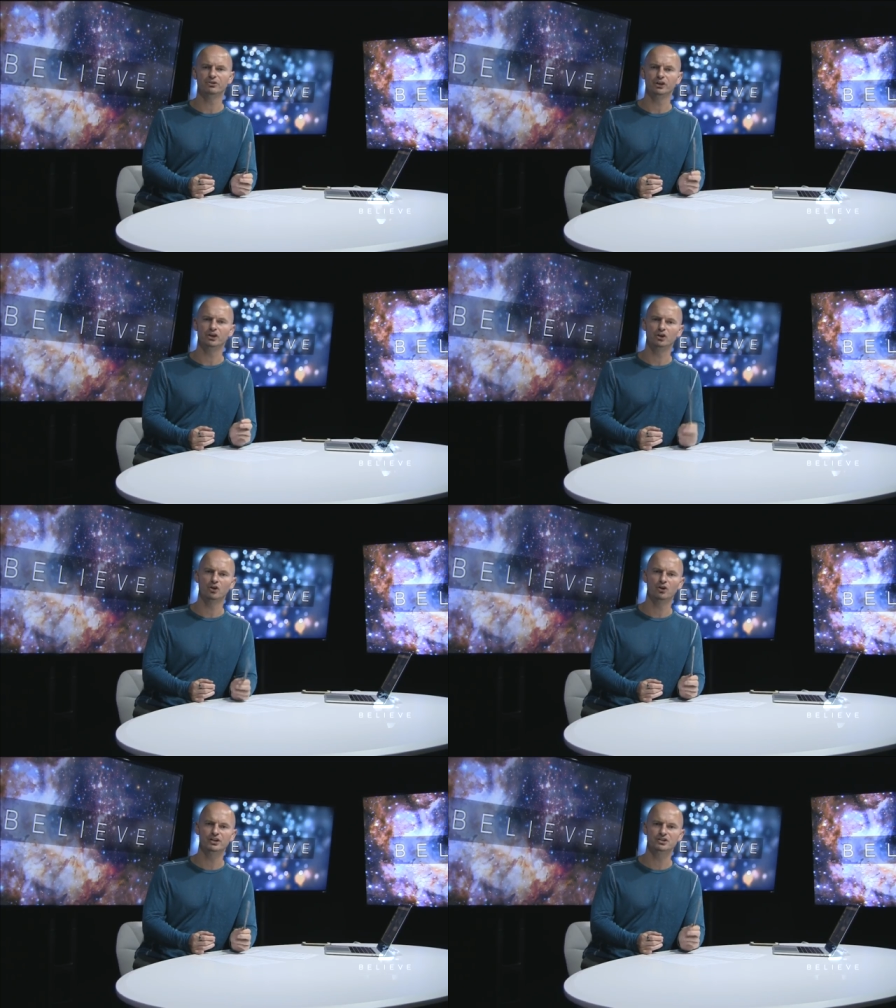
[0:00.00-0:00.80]
with the
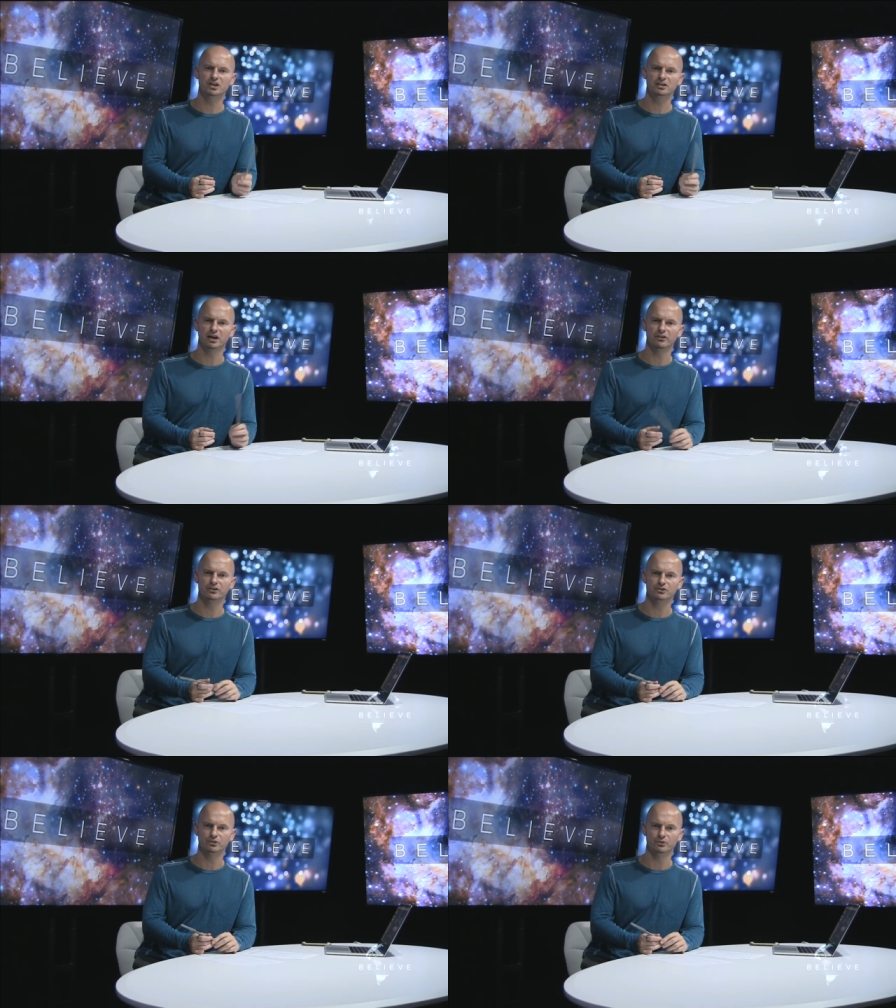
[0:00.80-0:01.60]
courage to tell
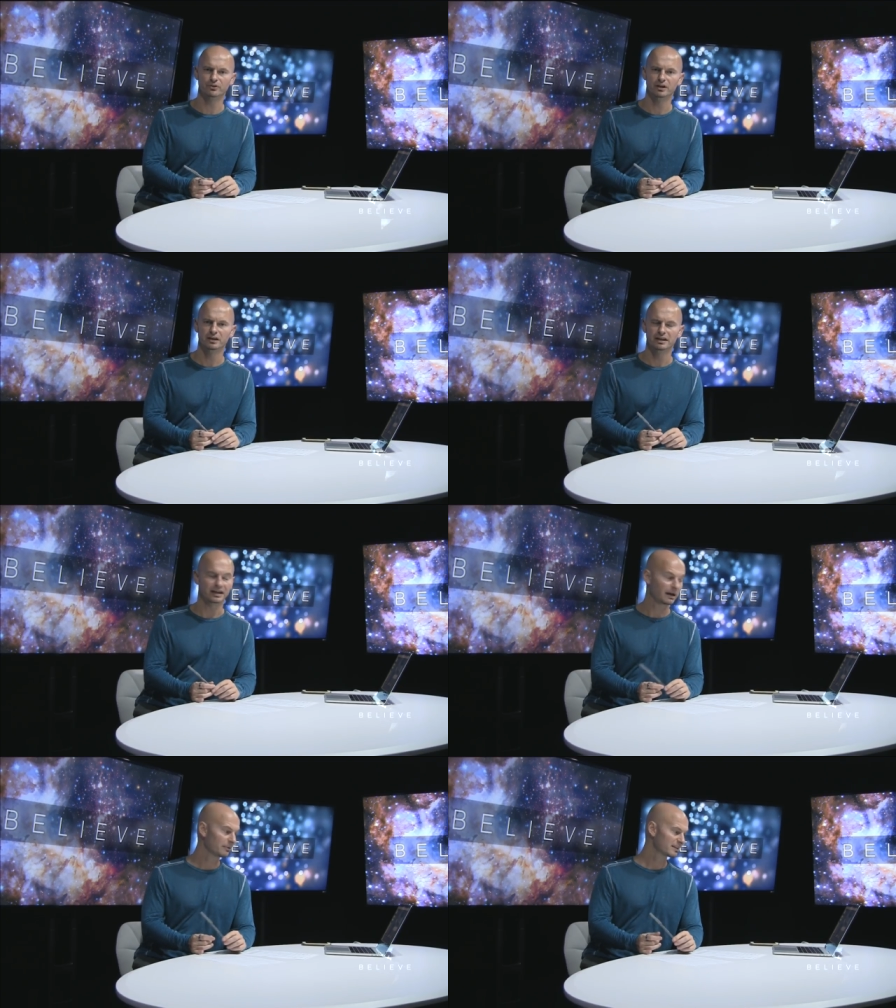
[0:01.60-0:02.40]
the truth.
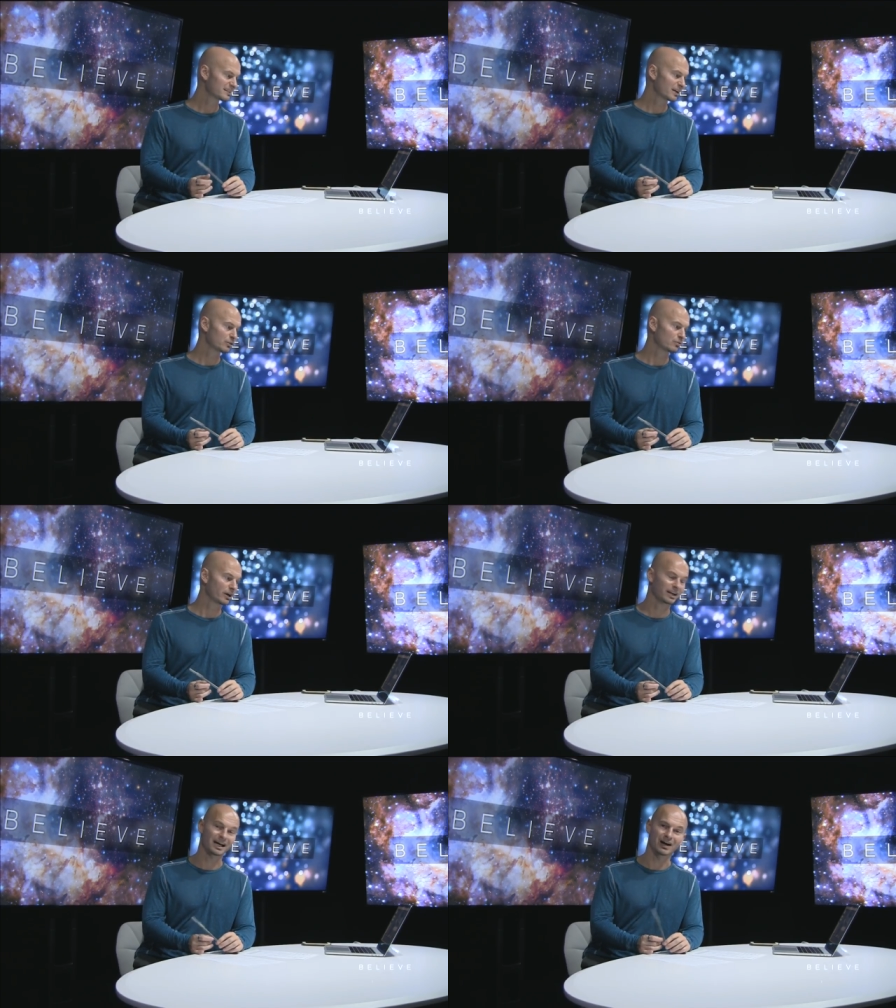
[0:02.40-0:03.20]
And I'm going to tell you
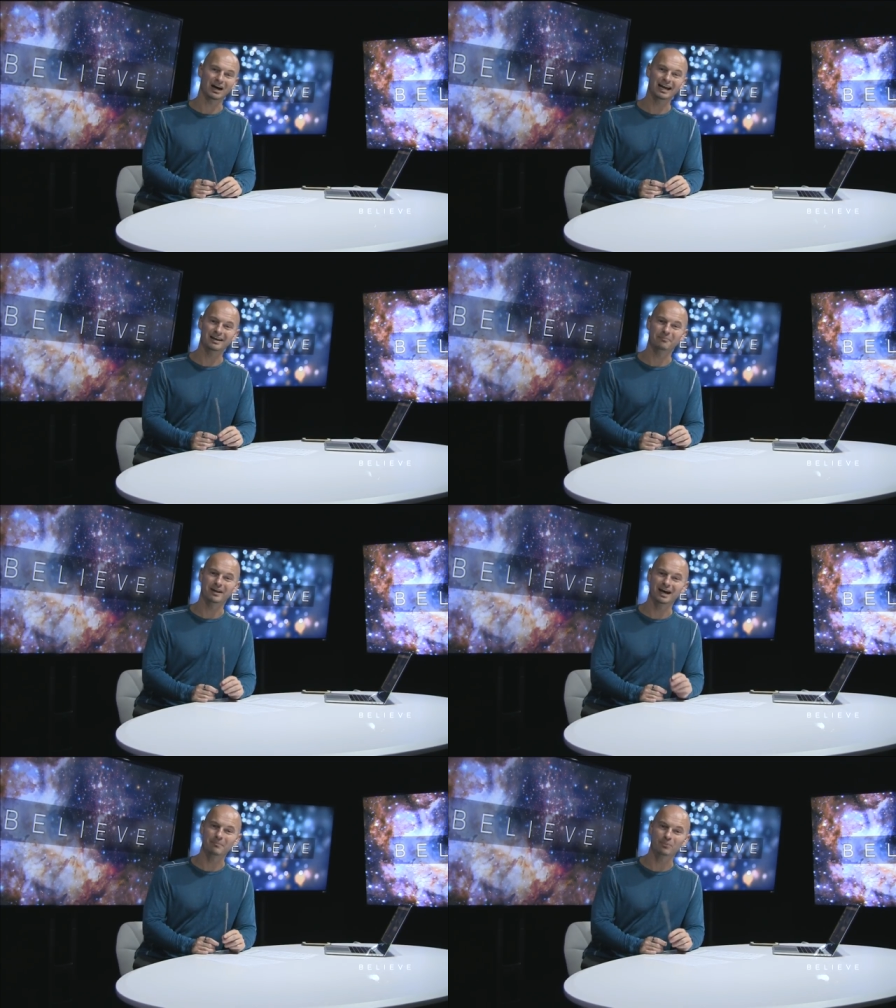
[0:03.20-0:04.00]
right now, I am
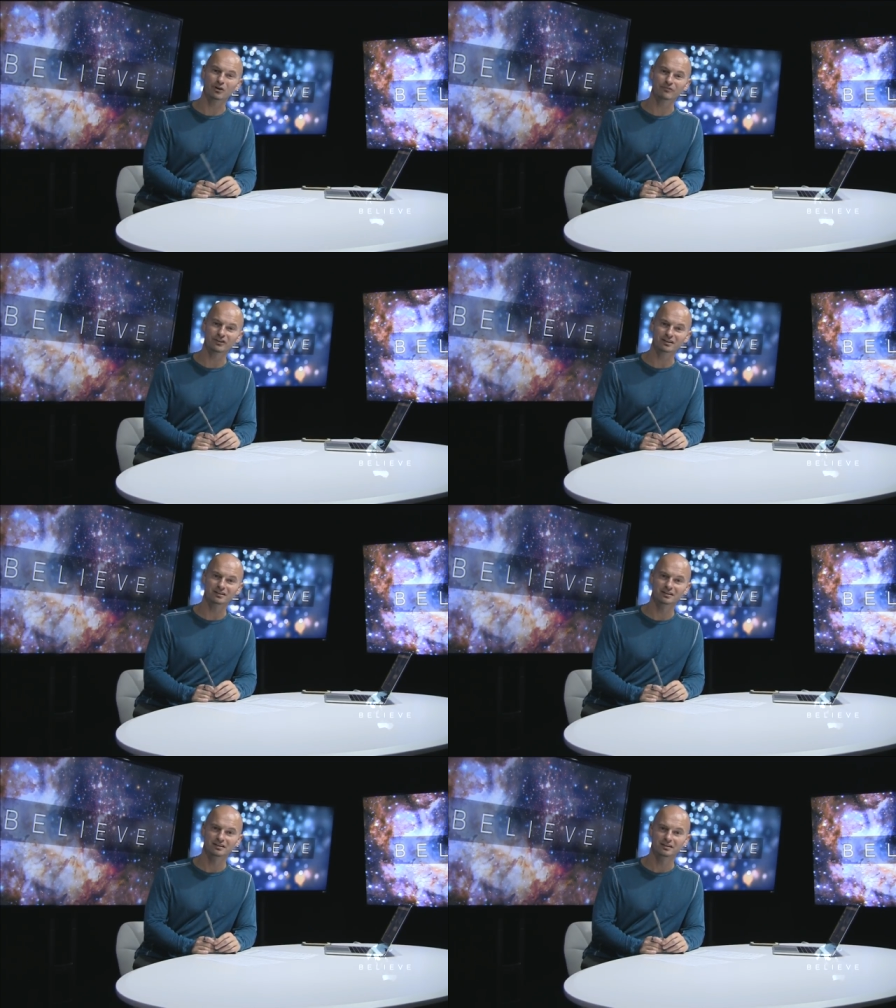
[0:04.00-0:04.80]
not
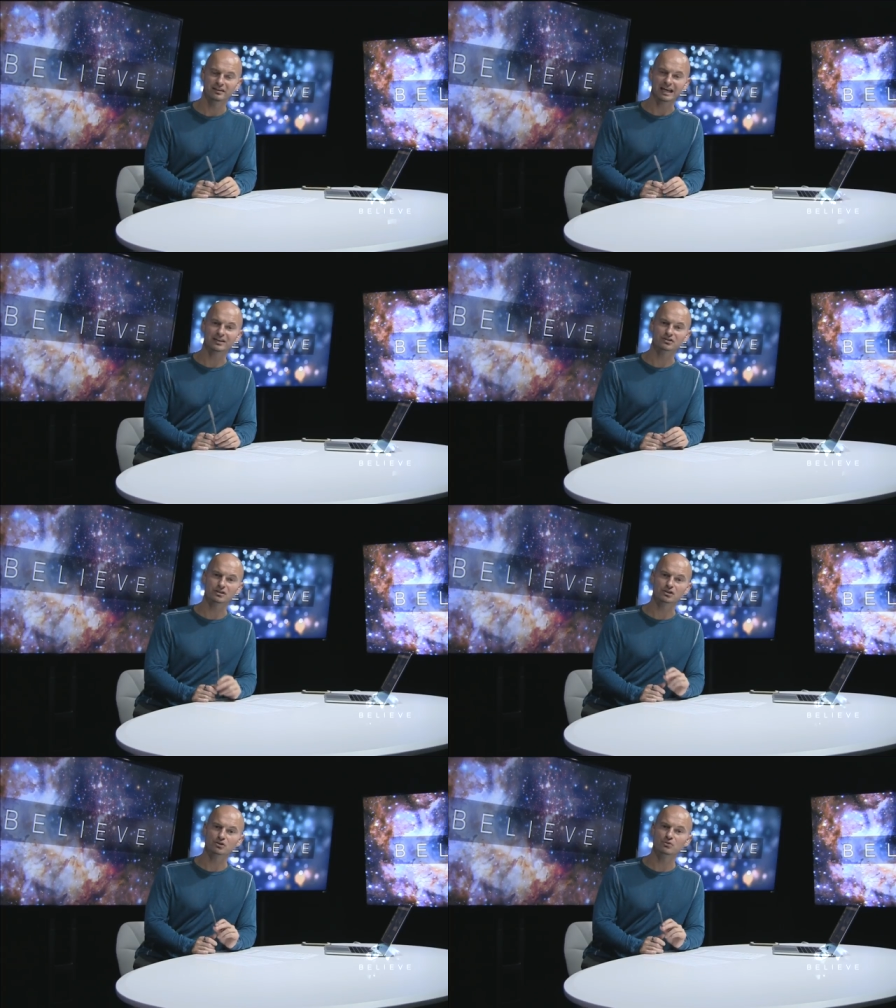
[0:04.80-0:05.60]
perfect. That is
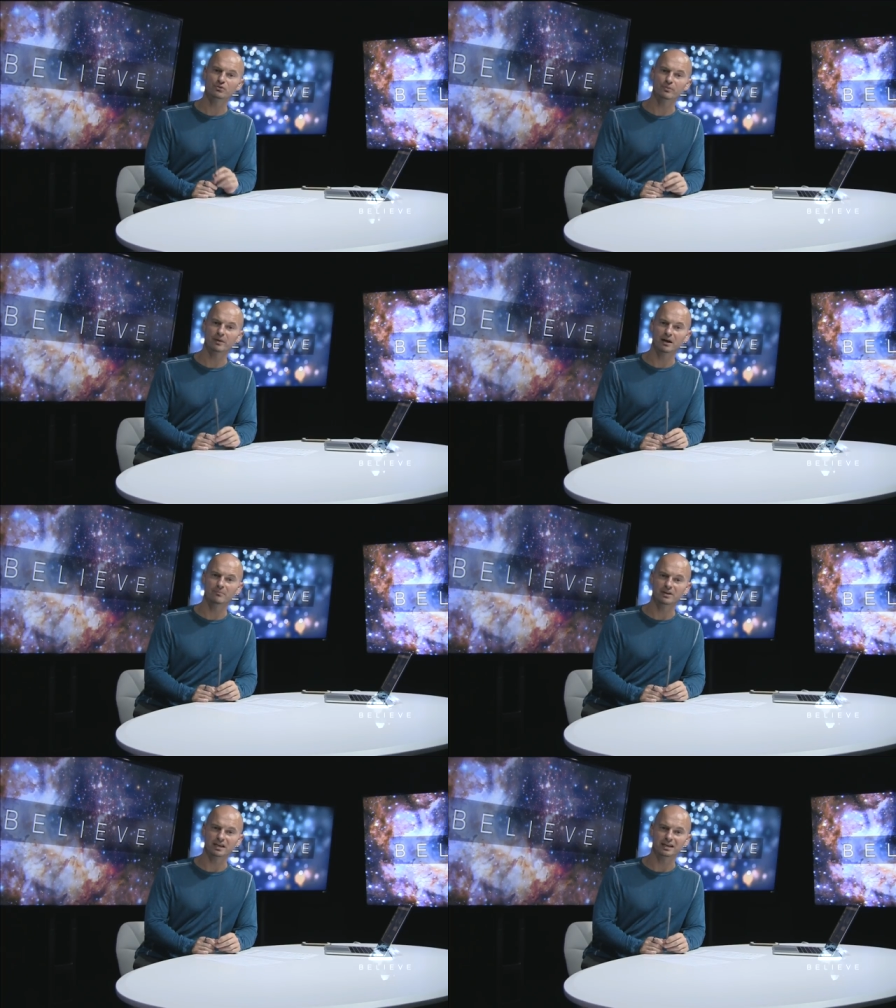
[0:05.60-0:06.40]
the truth about
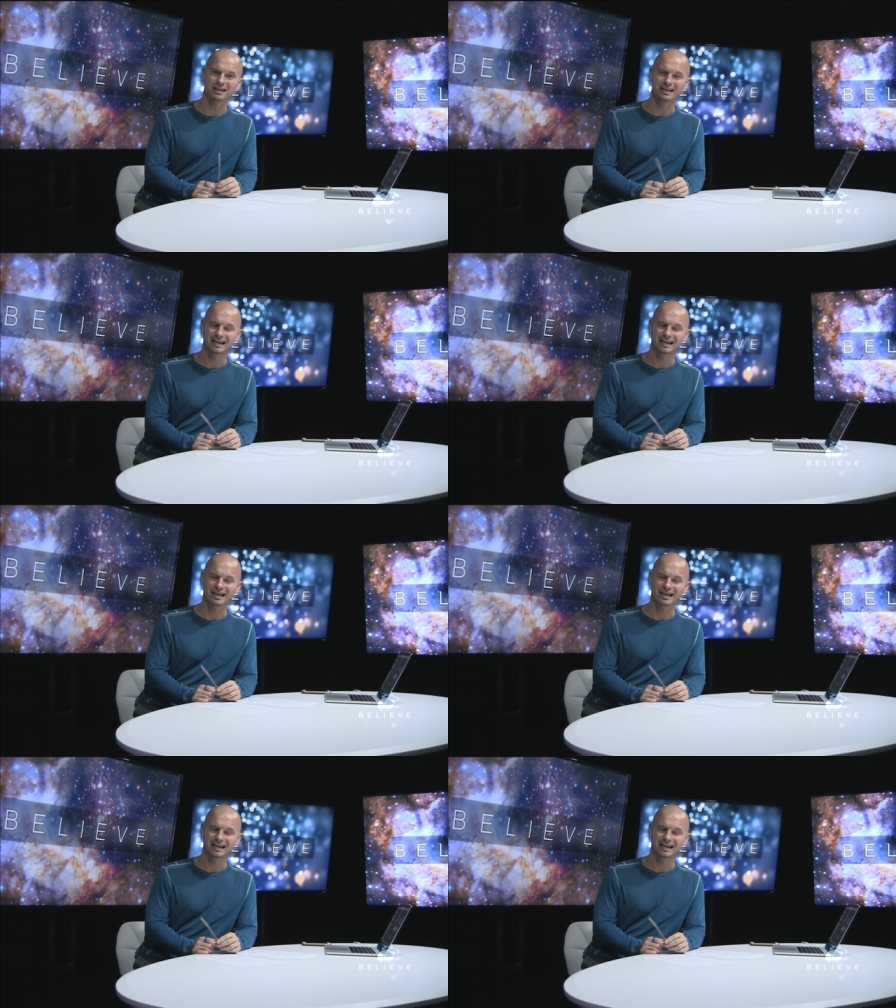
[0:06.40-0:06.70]
me.